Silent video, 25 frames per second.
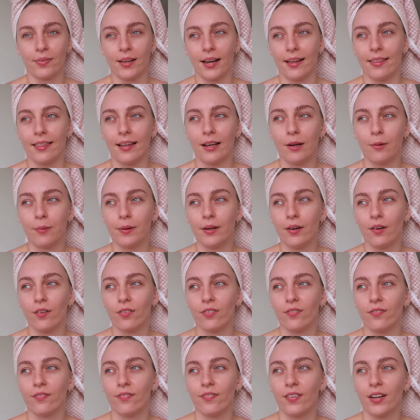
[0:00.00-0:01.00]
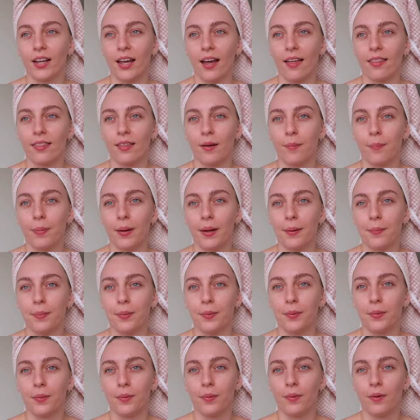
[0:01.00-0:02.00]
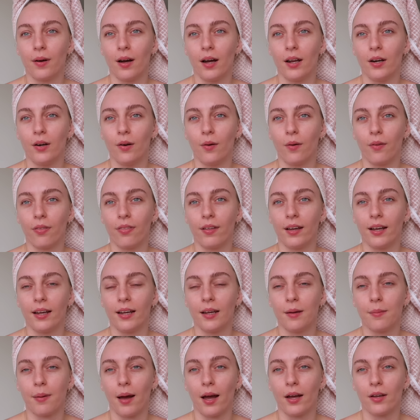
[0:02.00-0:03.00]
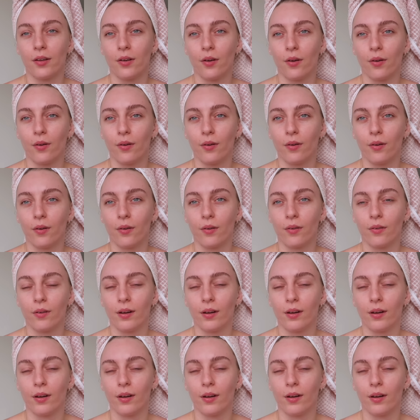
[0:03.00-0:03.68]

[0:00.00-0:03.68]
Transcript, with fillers: I think we often forget that people are not thinking about you